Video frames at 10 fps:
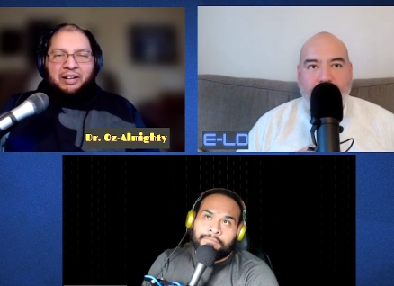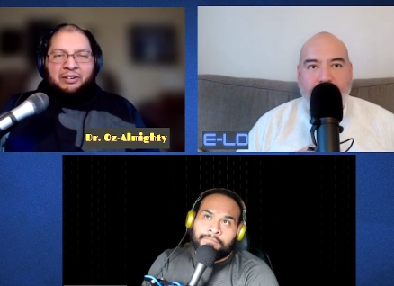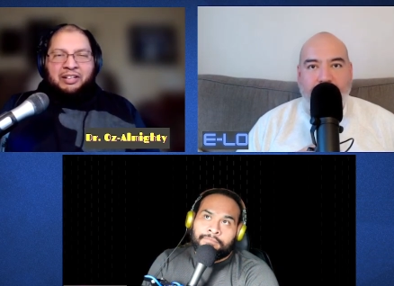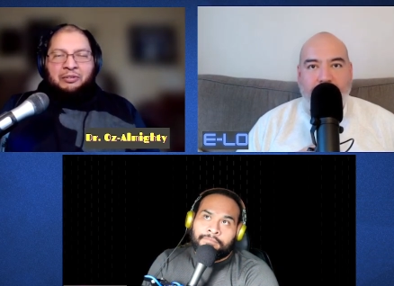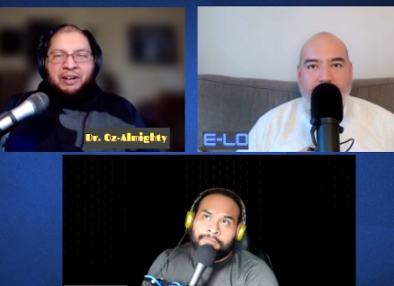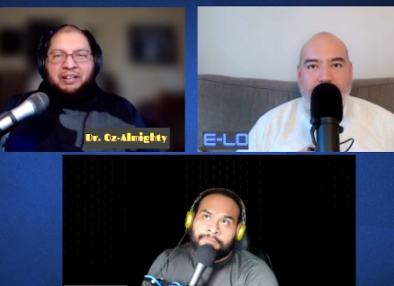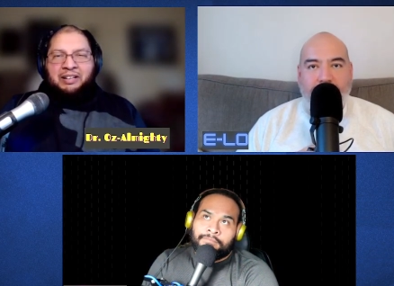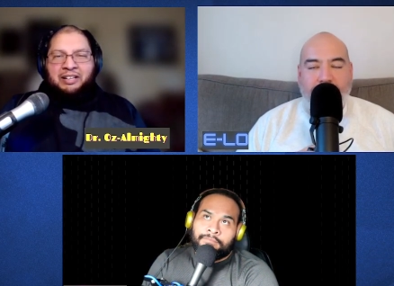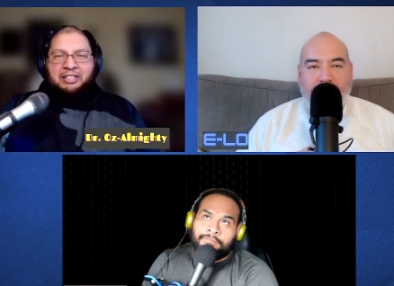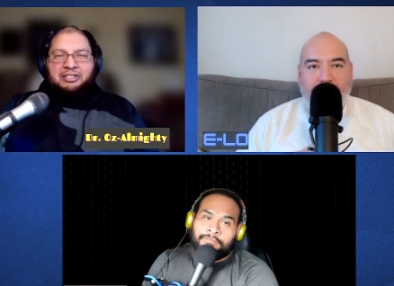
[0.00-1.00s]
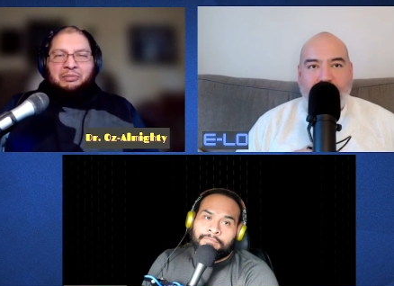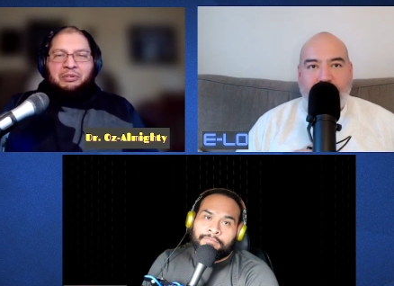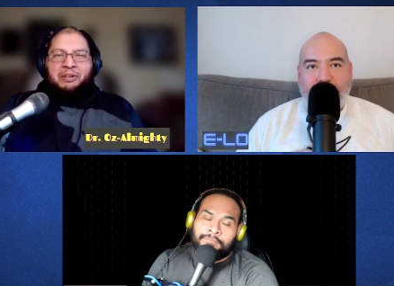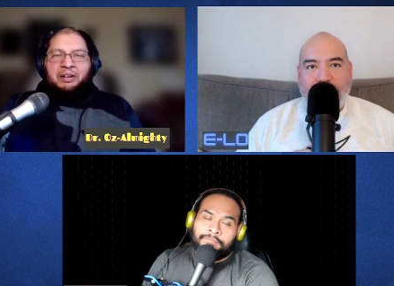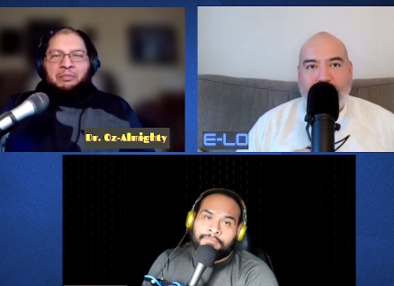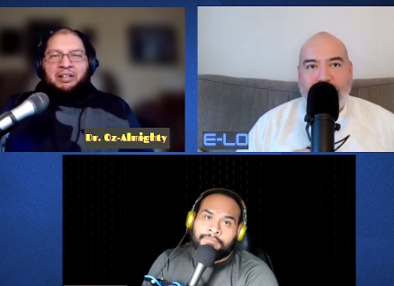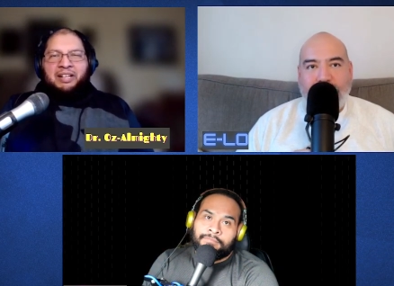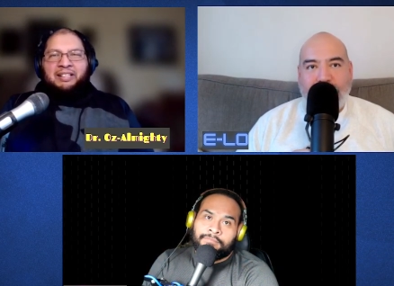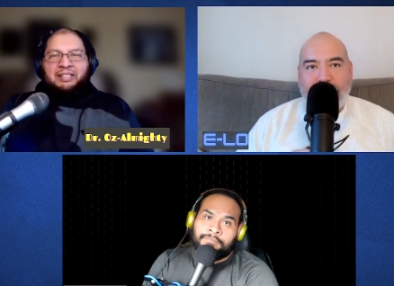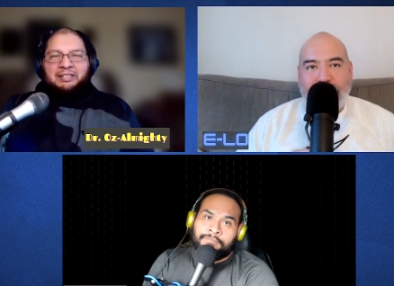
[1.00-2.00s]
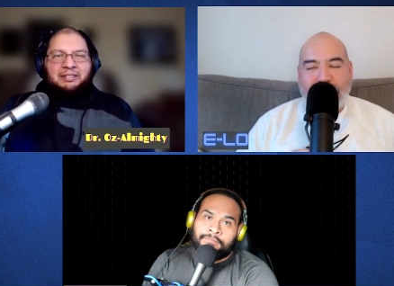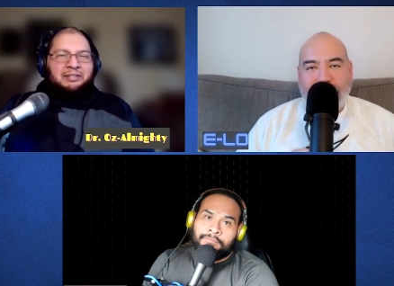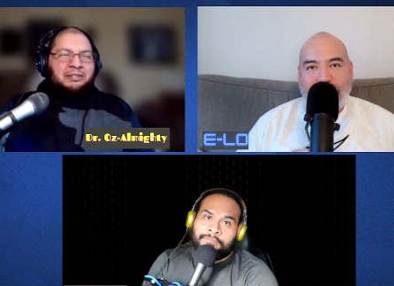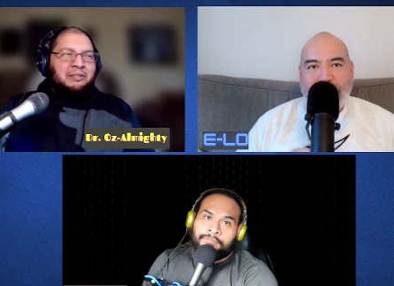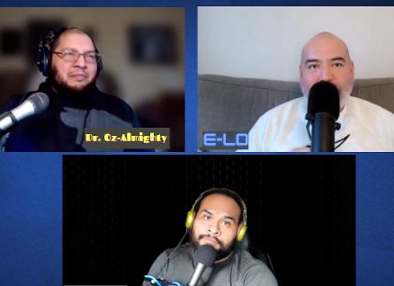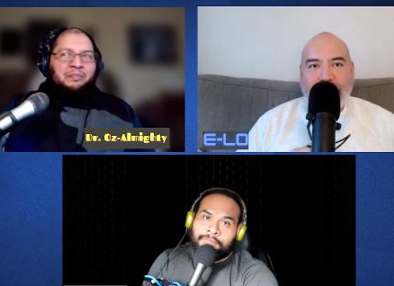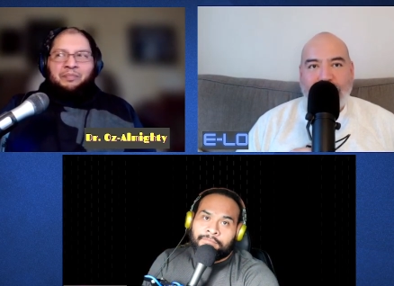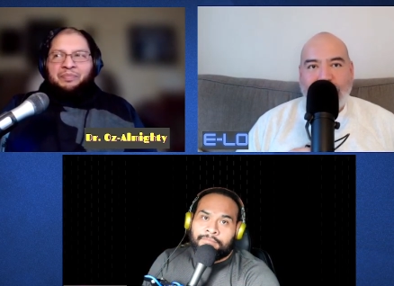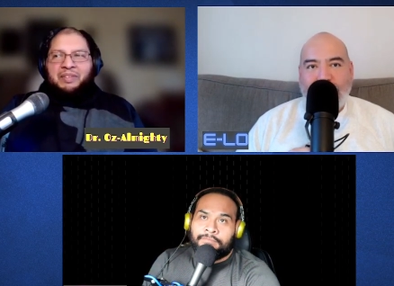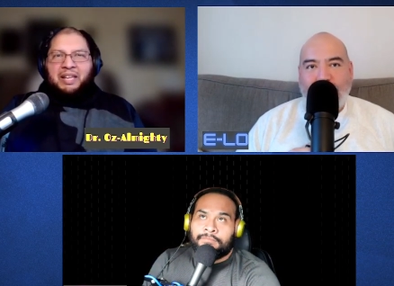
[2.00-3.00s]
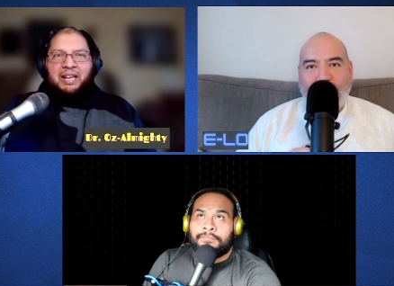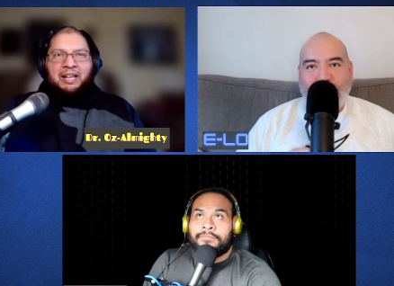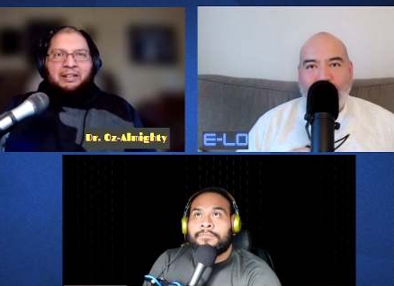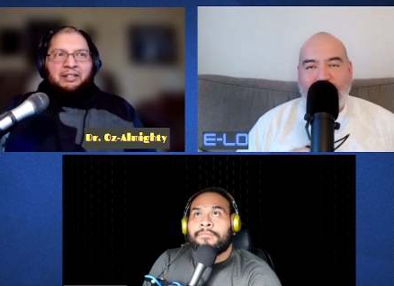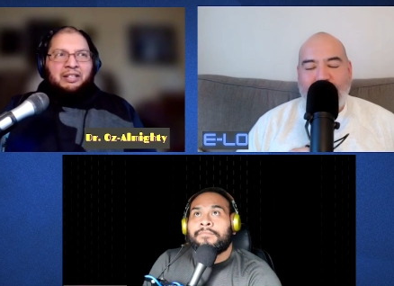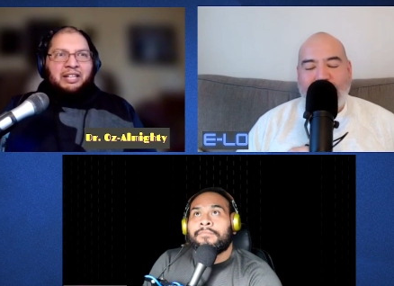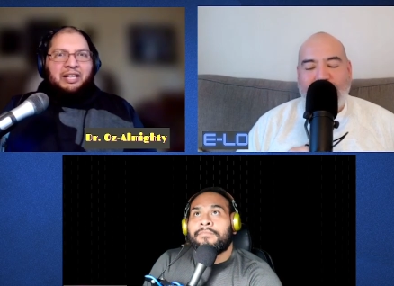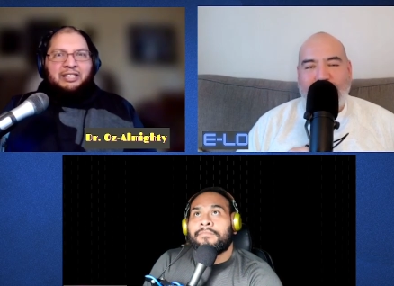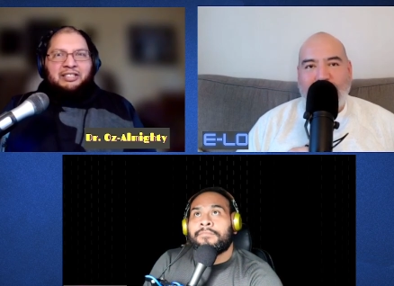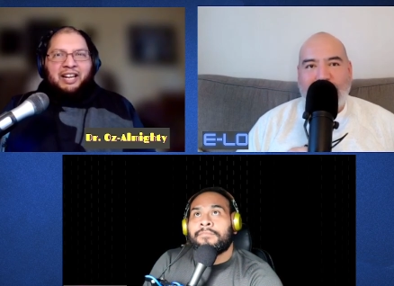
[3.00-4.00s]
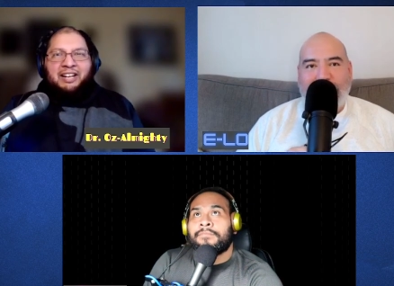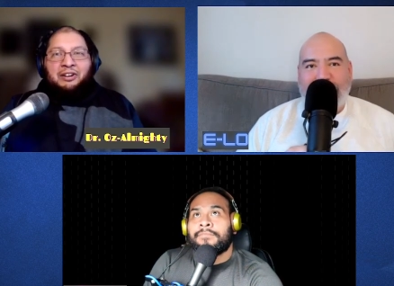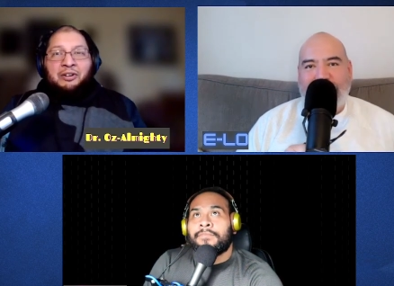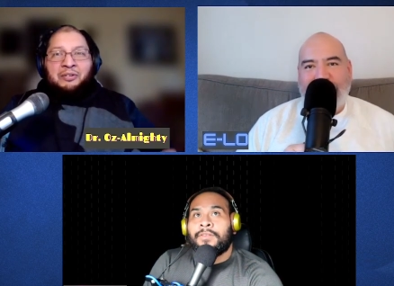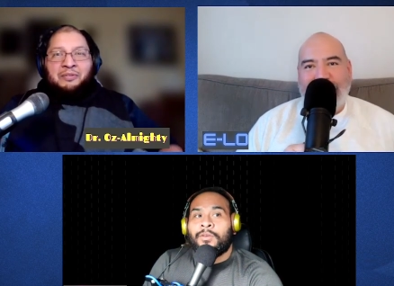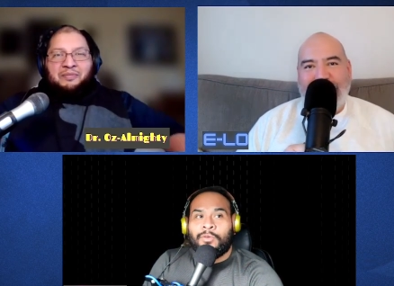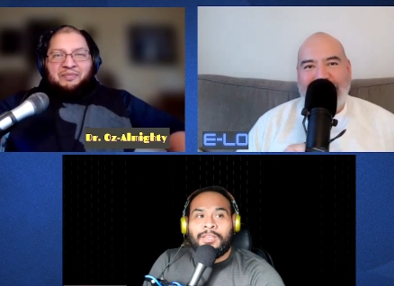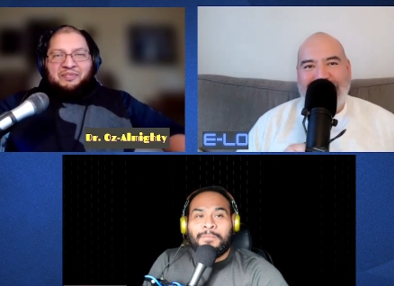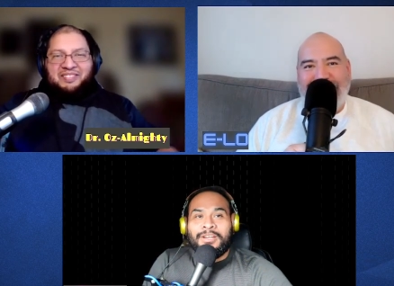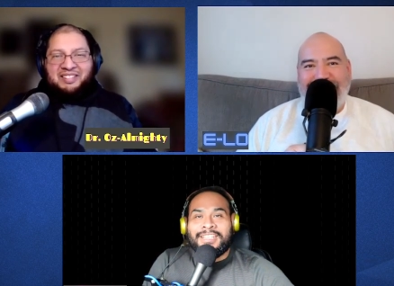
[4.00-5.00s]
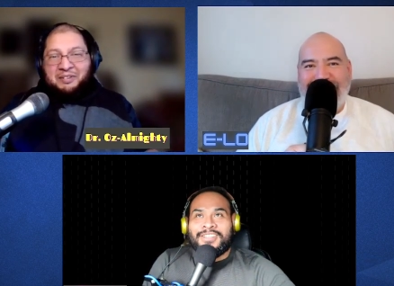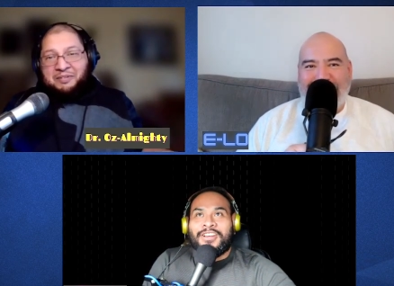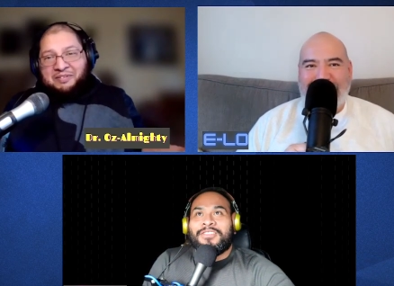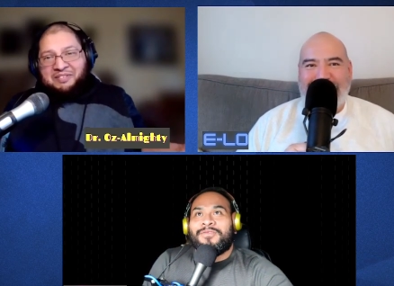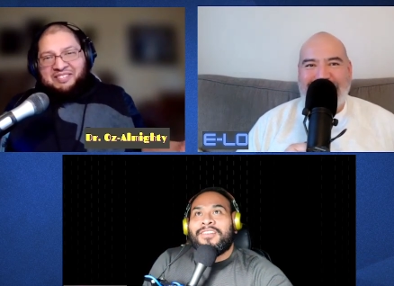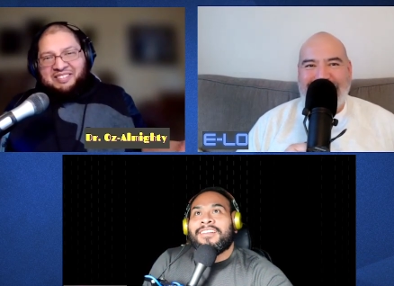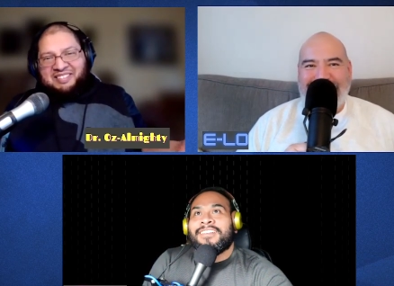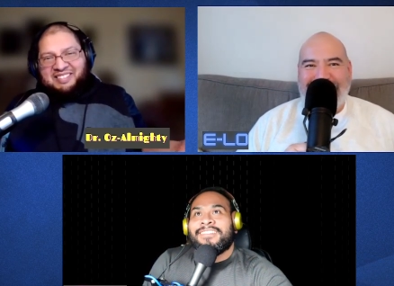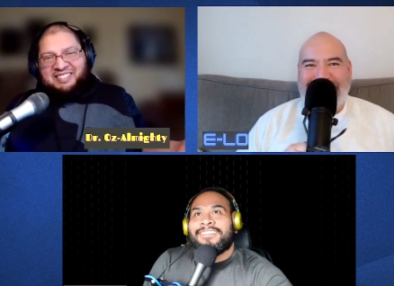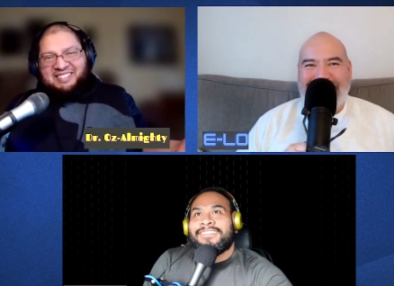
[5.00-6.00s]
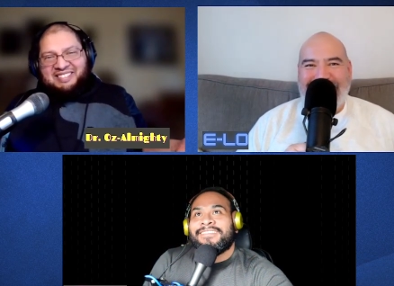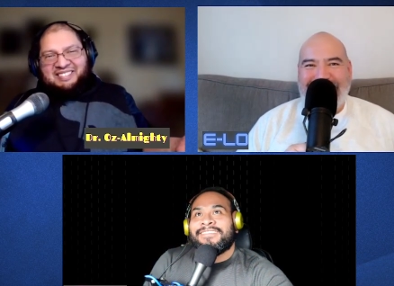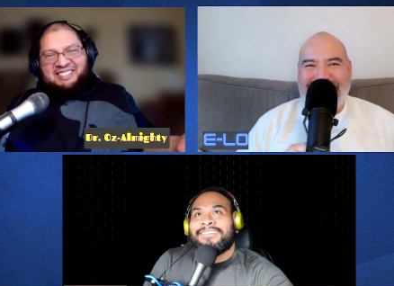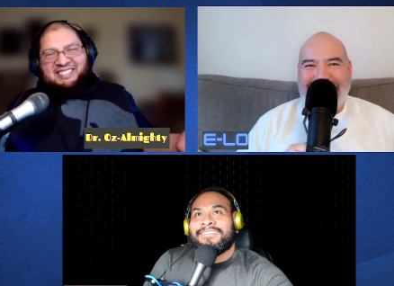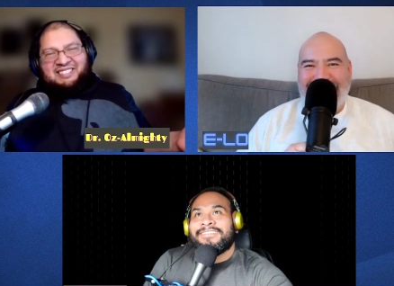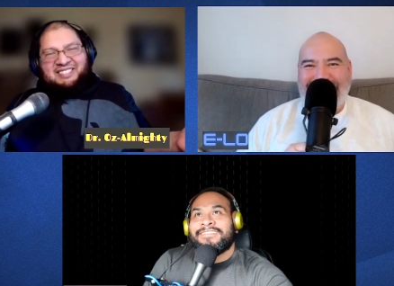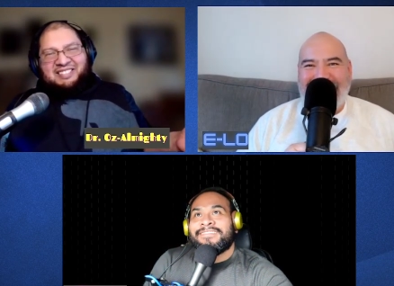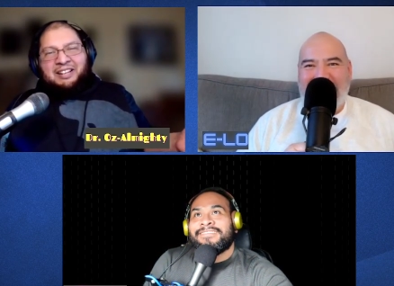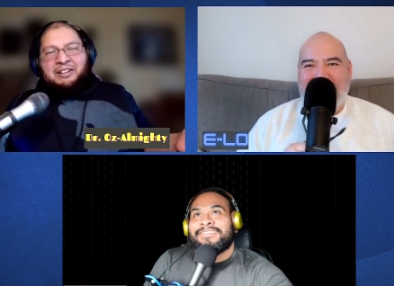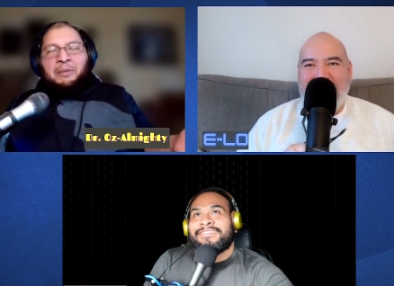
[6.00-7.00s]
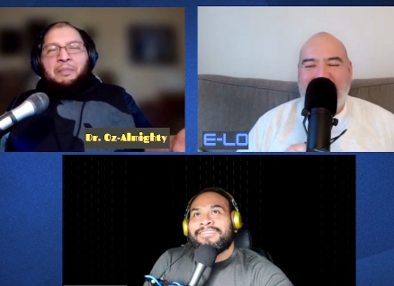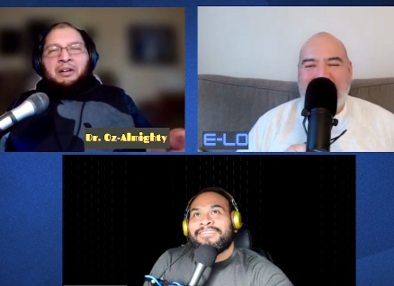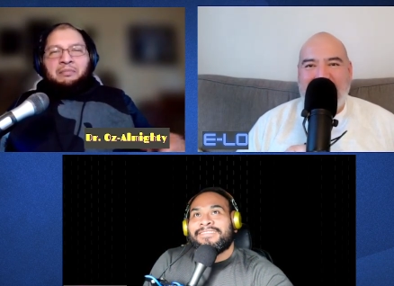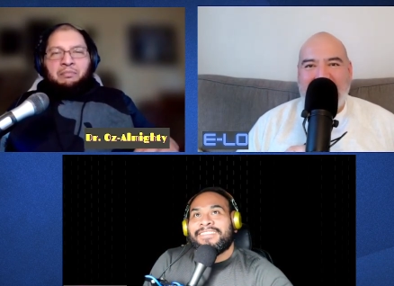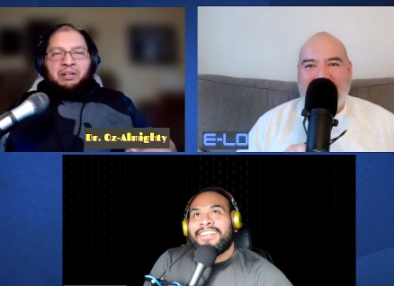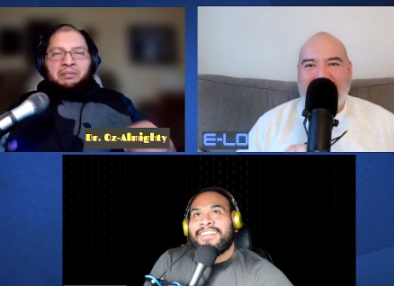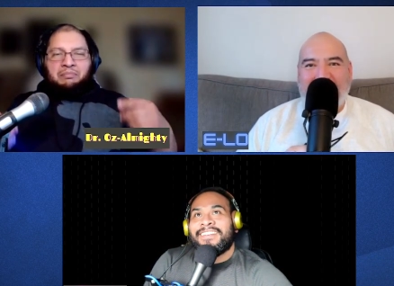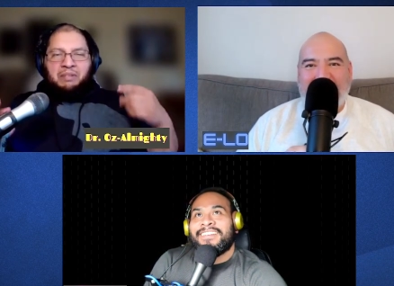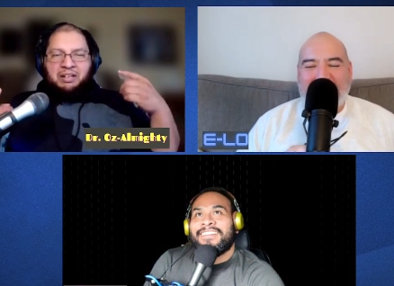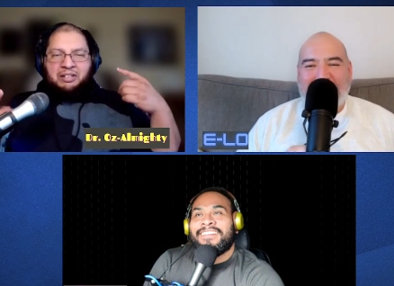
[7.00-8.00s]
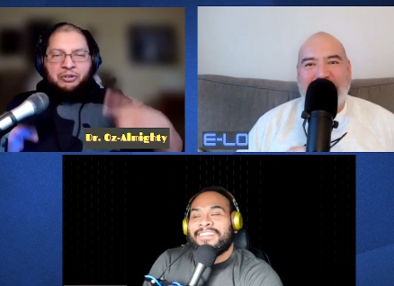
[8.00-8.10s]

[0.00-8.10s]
Speaker 1: I need to write, I need someone to write a book like this. And he ends,
Speaker 2: the ends, well, the book is called "Fuck."
Speaker 1: Yeah, no, but but in the